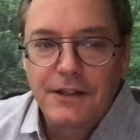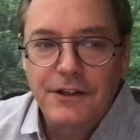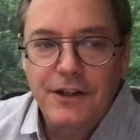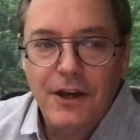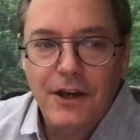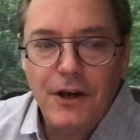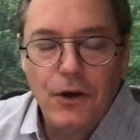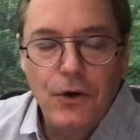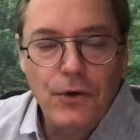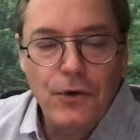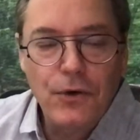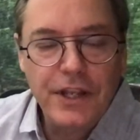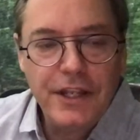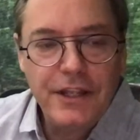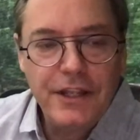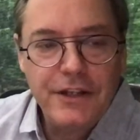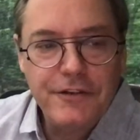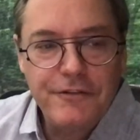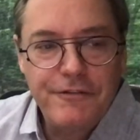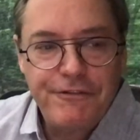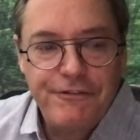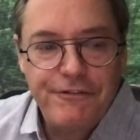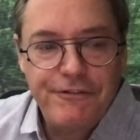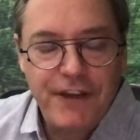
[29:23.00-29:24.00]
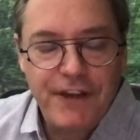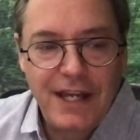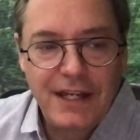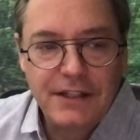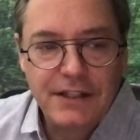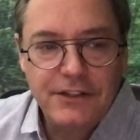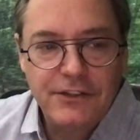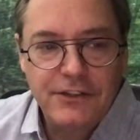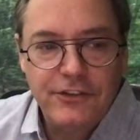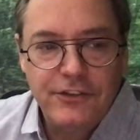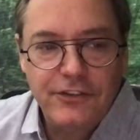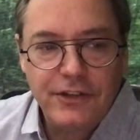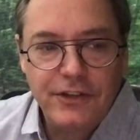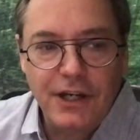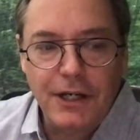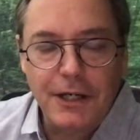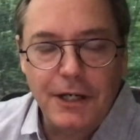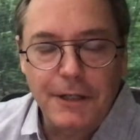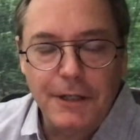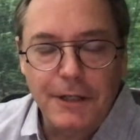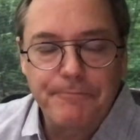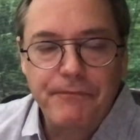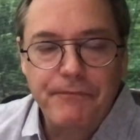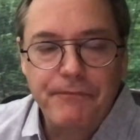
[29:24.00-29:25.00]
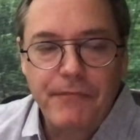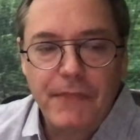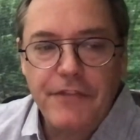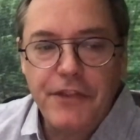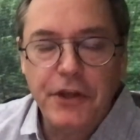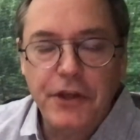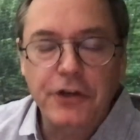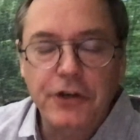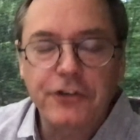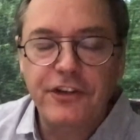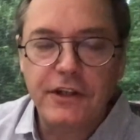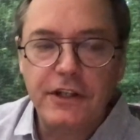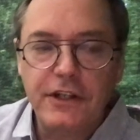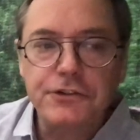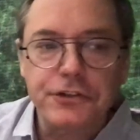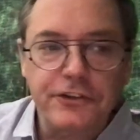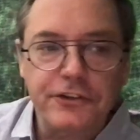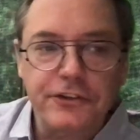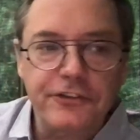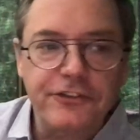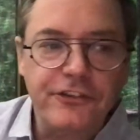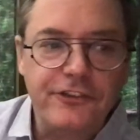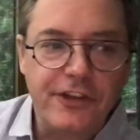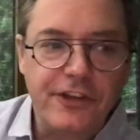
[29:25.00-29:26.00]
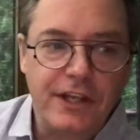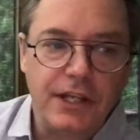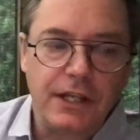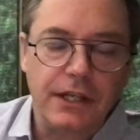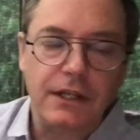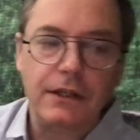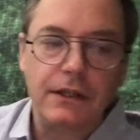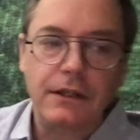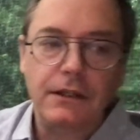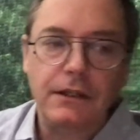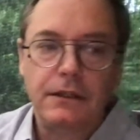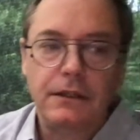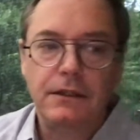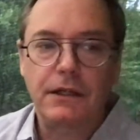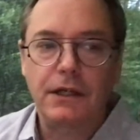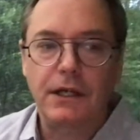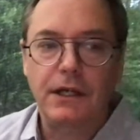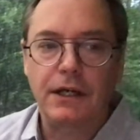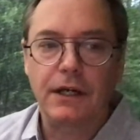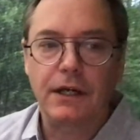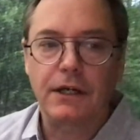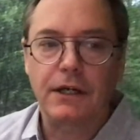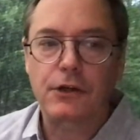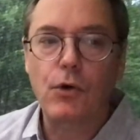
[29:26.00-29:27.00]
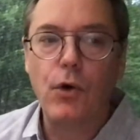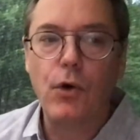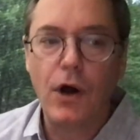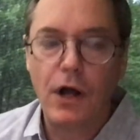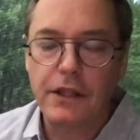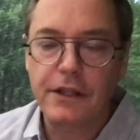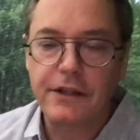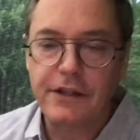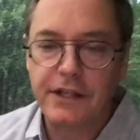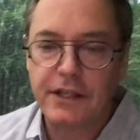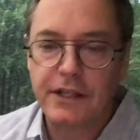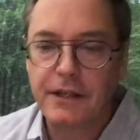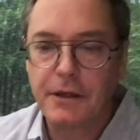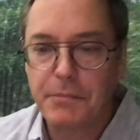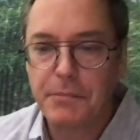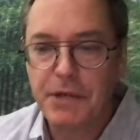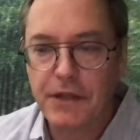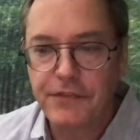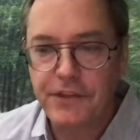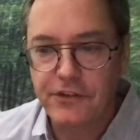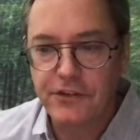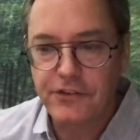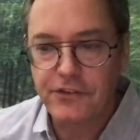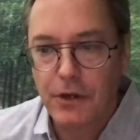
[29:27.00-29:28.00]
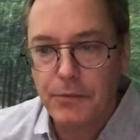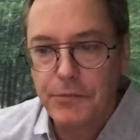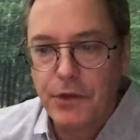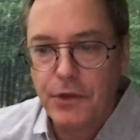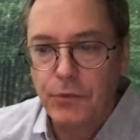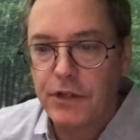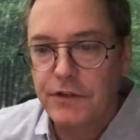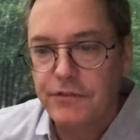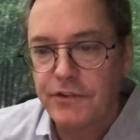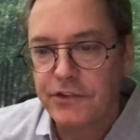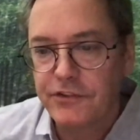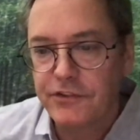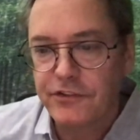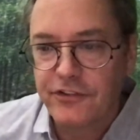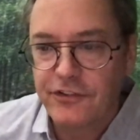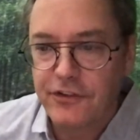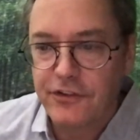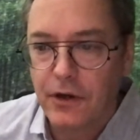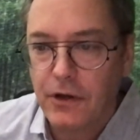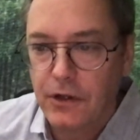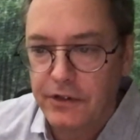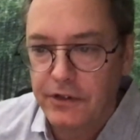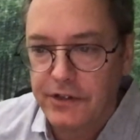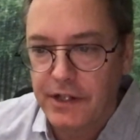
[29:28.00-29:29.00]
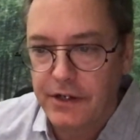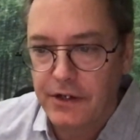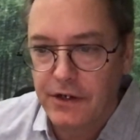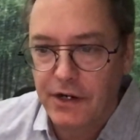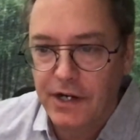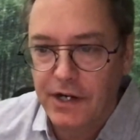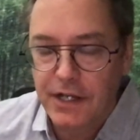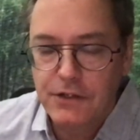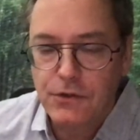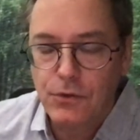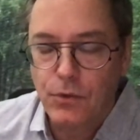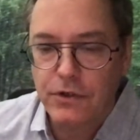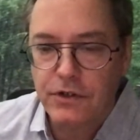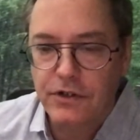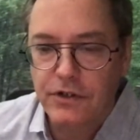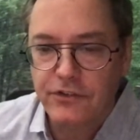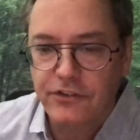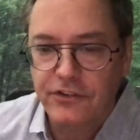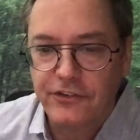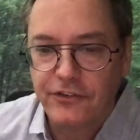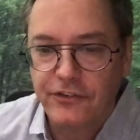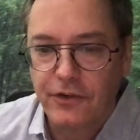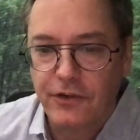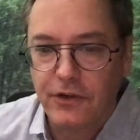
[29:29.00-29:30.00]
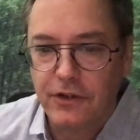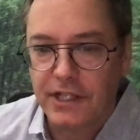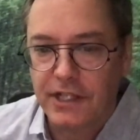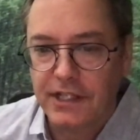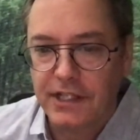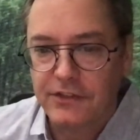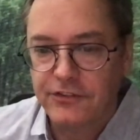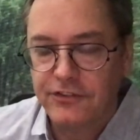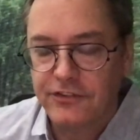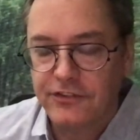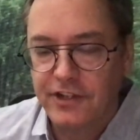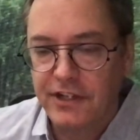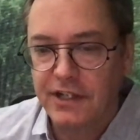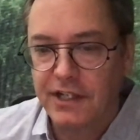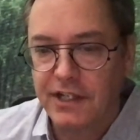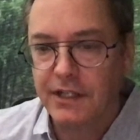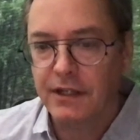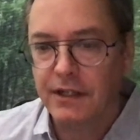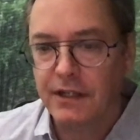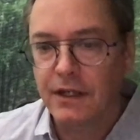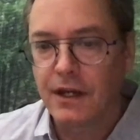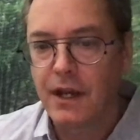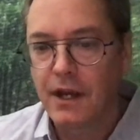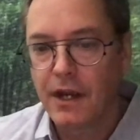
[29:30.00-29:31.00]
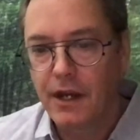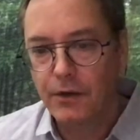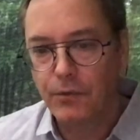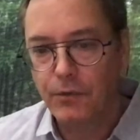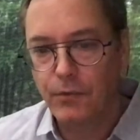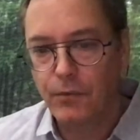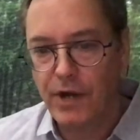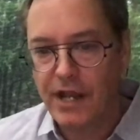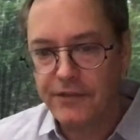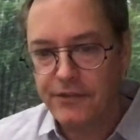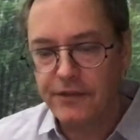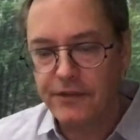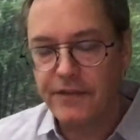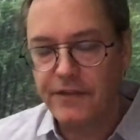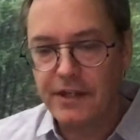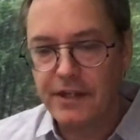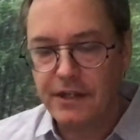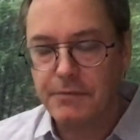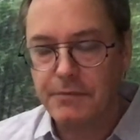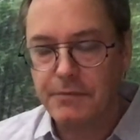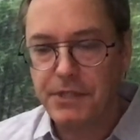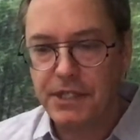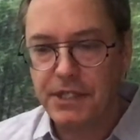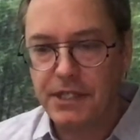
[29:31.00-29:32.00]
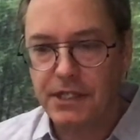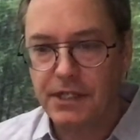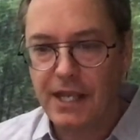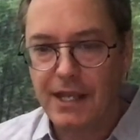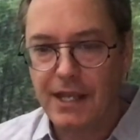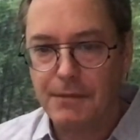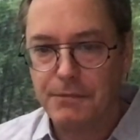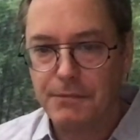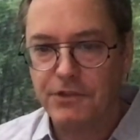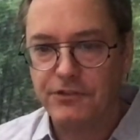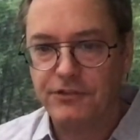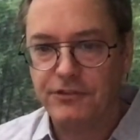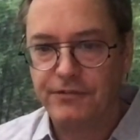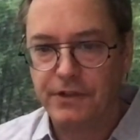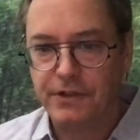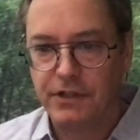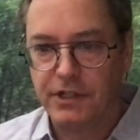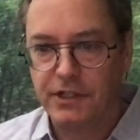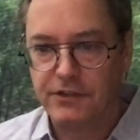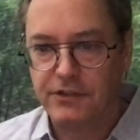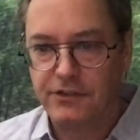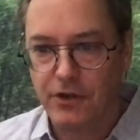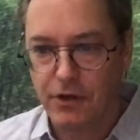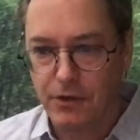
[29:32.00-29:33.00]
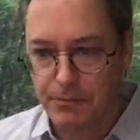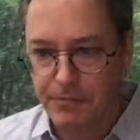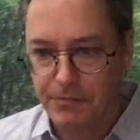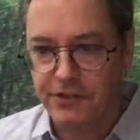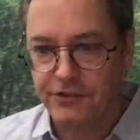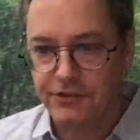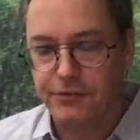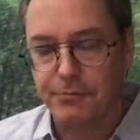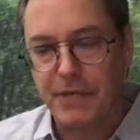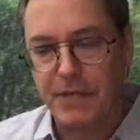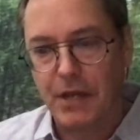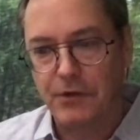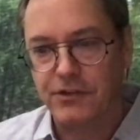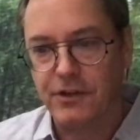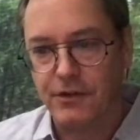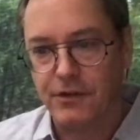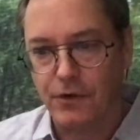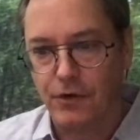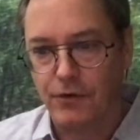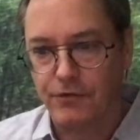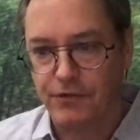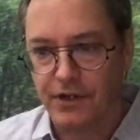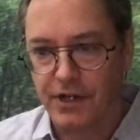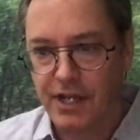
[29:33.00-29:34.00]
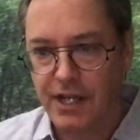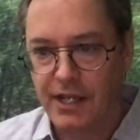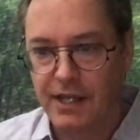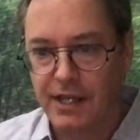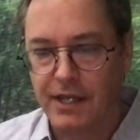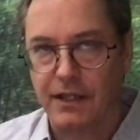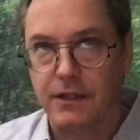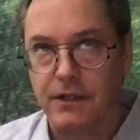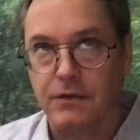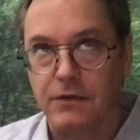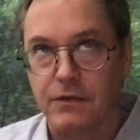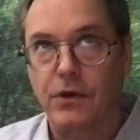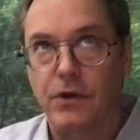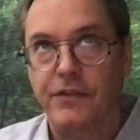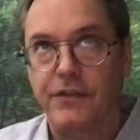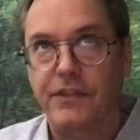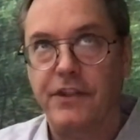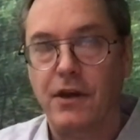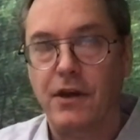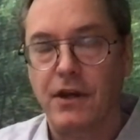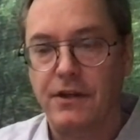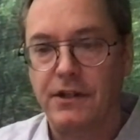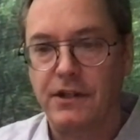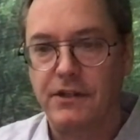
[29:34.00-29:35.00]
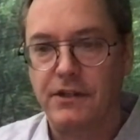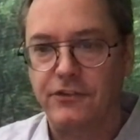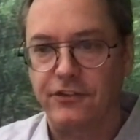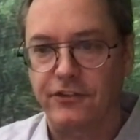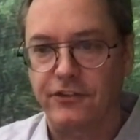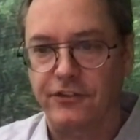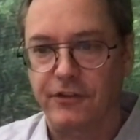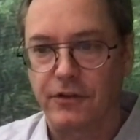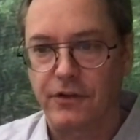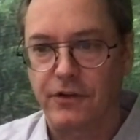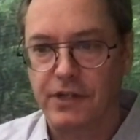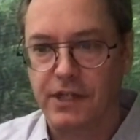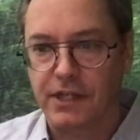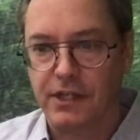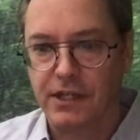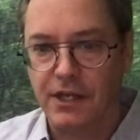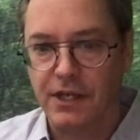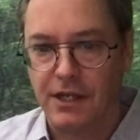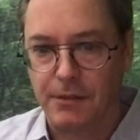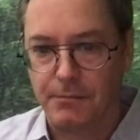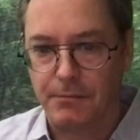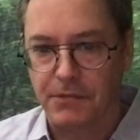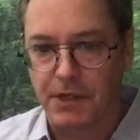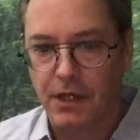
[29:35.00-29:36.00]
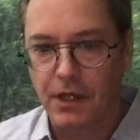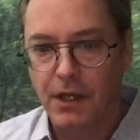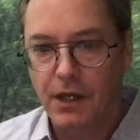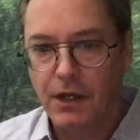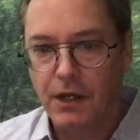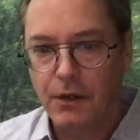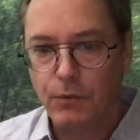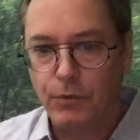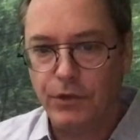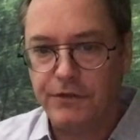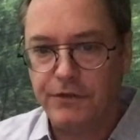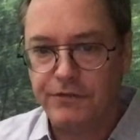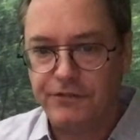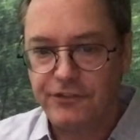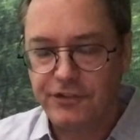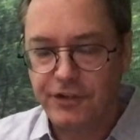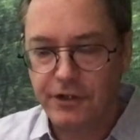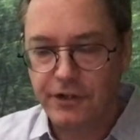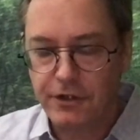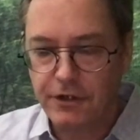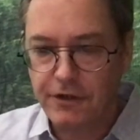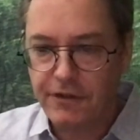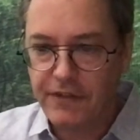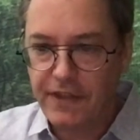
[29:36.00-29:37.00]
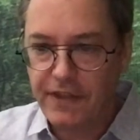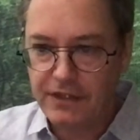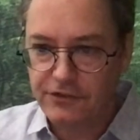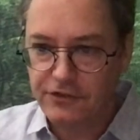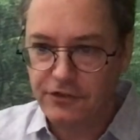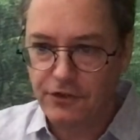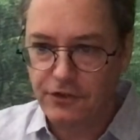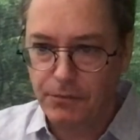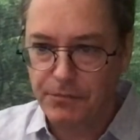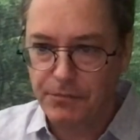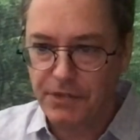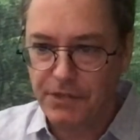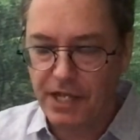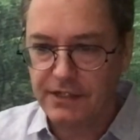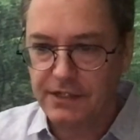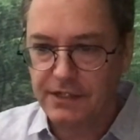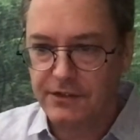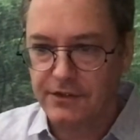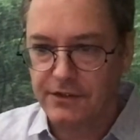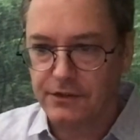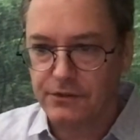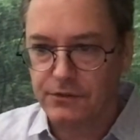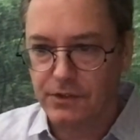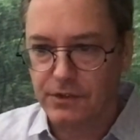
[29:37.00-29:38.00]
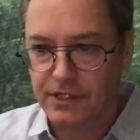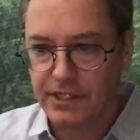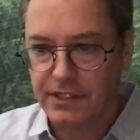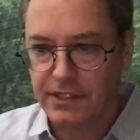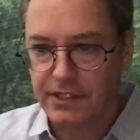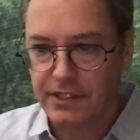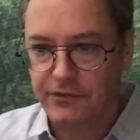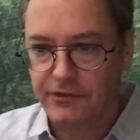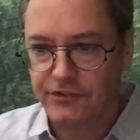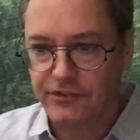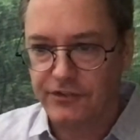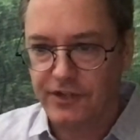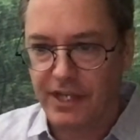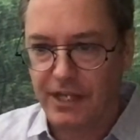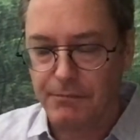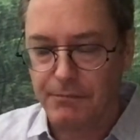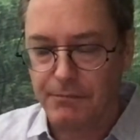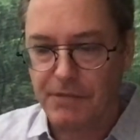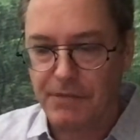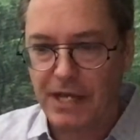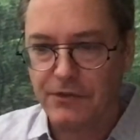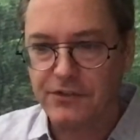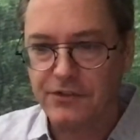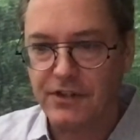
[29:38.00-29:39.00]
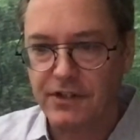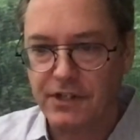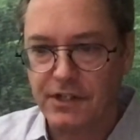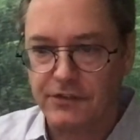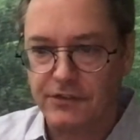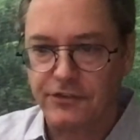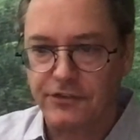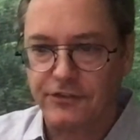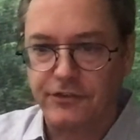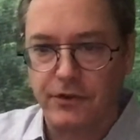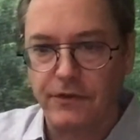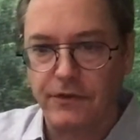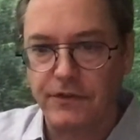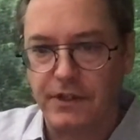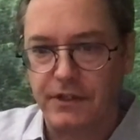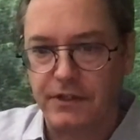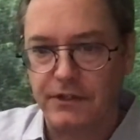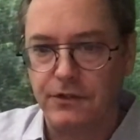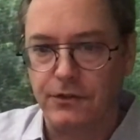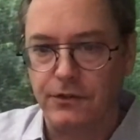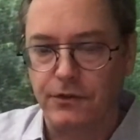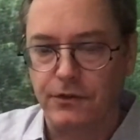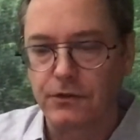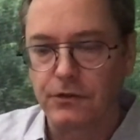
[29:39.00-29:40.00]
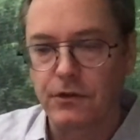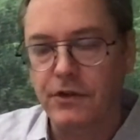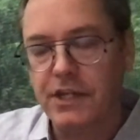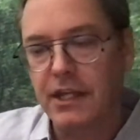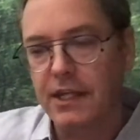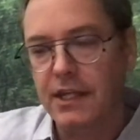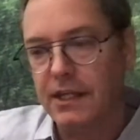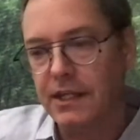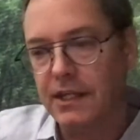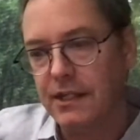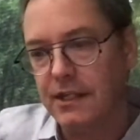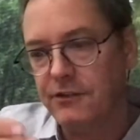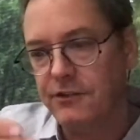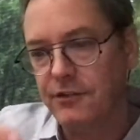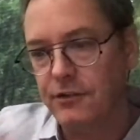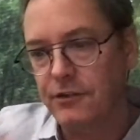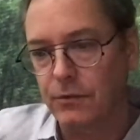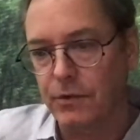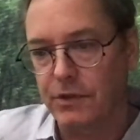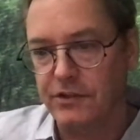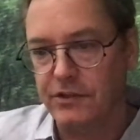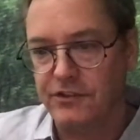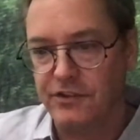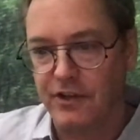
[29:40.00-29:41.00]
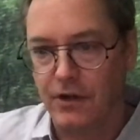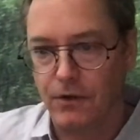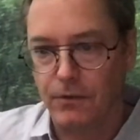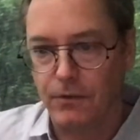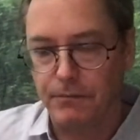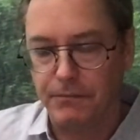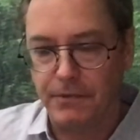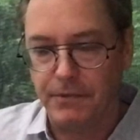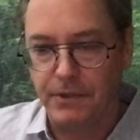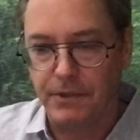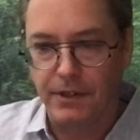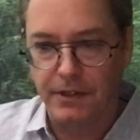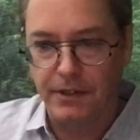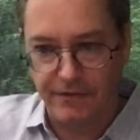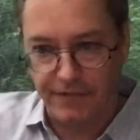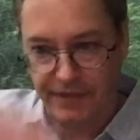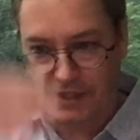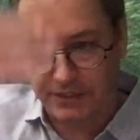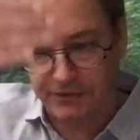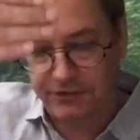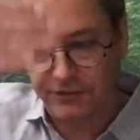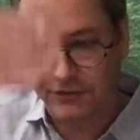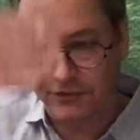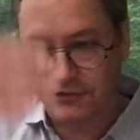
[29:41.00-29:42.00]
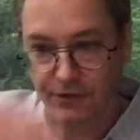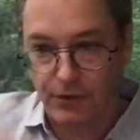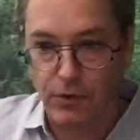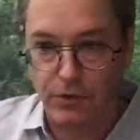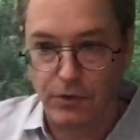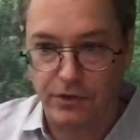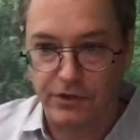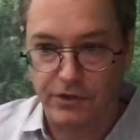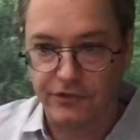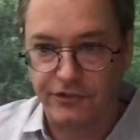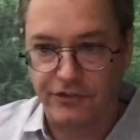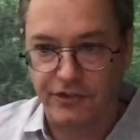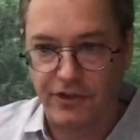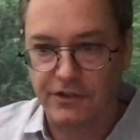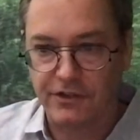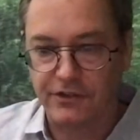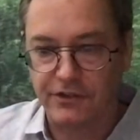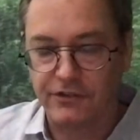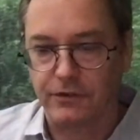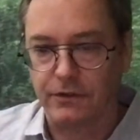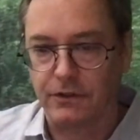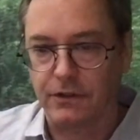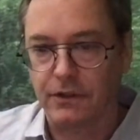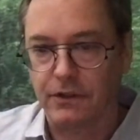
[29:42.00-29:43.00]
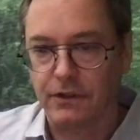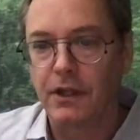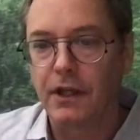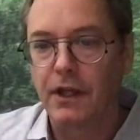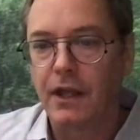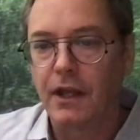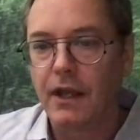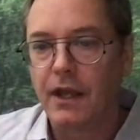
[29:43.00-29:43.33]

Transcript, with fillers: No, in fact, um, there's an interesting uh, quality about the dome that we've installed at our headquarters in Salt Lake City. Rather than it being a hemispheric dome that's mounted overhead where the audience is looking up, we've turned that dome 90 degrees and mounted it so that you're looking into a dome that's horizontal.